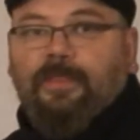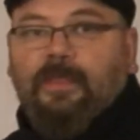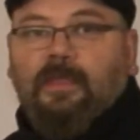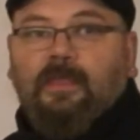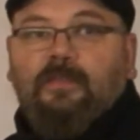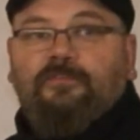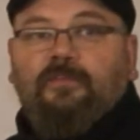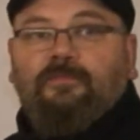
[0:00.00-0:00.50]

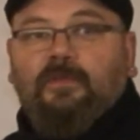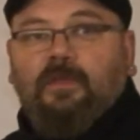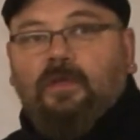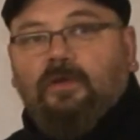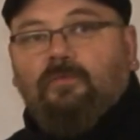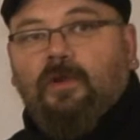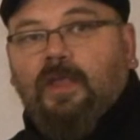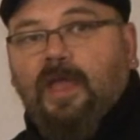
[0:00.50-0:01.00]
thing is, if you're
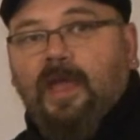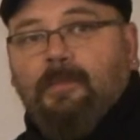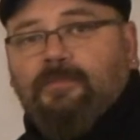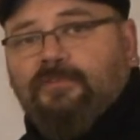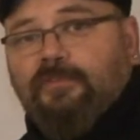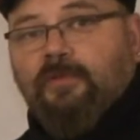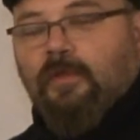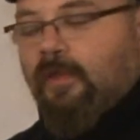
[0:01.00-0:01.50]
going to run
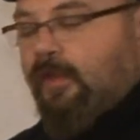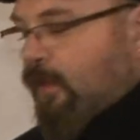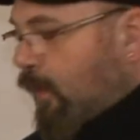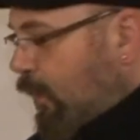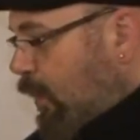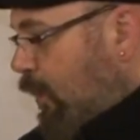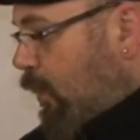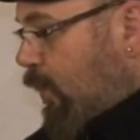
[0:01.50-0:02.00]
apps
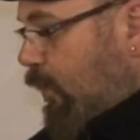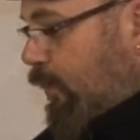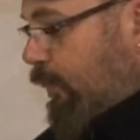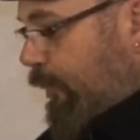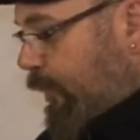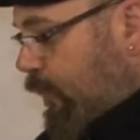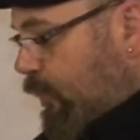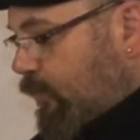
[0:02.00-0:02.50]
on your
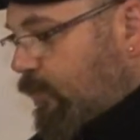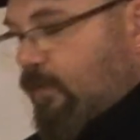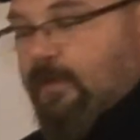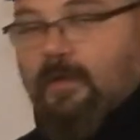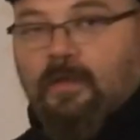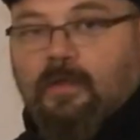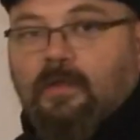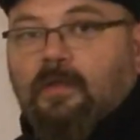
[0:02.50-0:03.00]
phone,
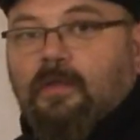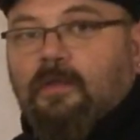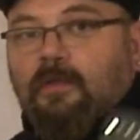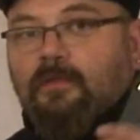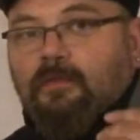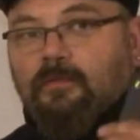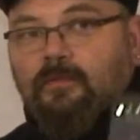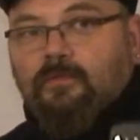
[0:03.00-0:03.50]

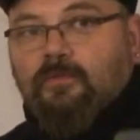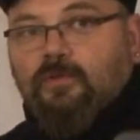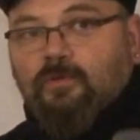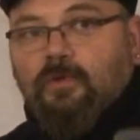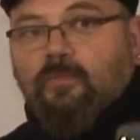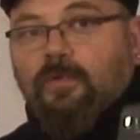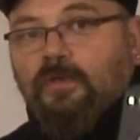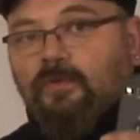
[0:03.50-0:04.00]
do
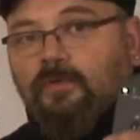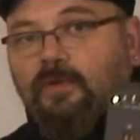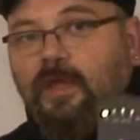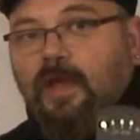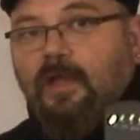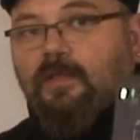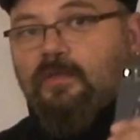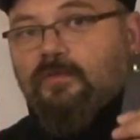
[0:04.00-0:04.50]
it when you're
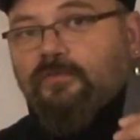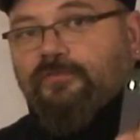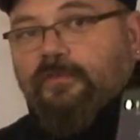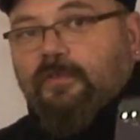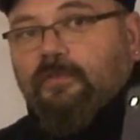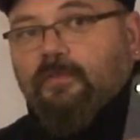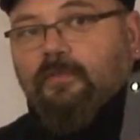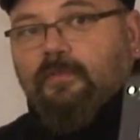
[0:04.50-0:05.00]
not
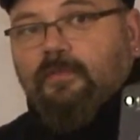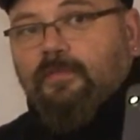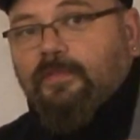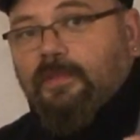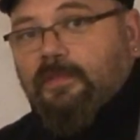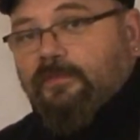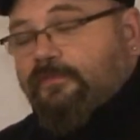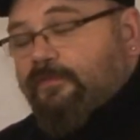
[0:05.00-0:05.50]
using
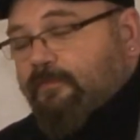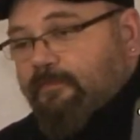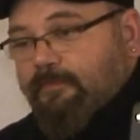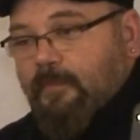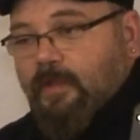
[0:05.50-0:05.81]
these